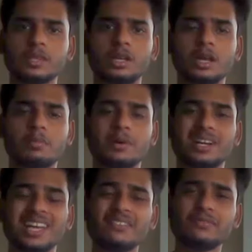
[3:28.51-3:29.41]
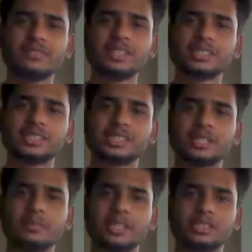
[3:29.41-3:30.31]
But if the
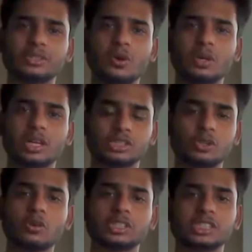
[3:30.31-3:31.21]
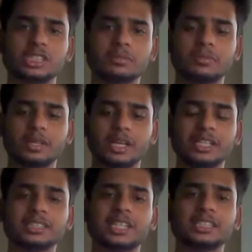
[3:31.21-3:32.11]
system is not a stock system, in
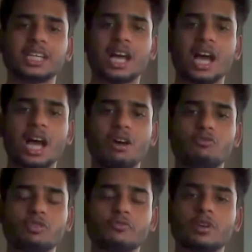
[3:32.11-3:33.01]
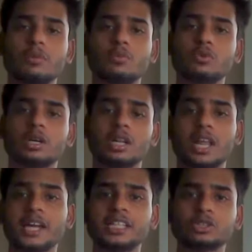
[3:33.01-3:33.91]
this case we want to boot a
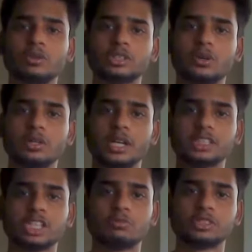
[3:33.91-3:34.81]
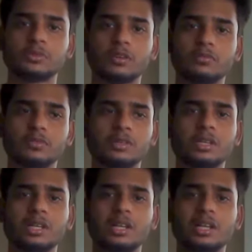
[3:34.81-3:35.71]
Lineage OS on that Xiaomi smartphone,
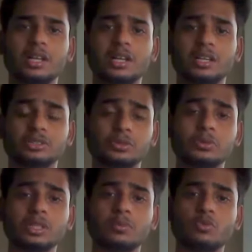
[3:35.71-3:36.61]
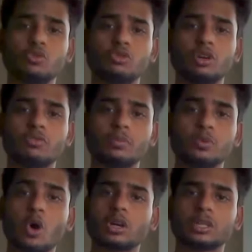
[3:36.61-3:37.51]
so the bootloader will
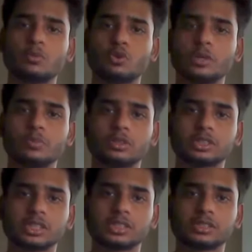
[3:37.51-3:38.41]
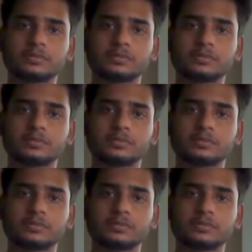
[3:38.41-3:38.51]
block the booting process.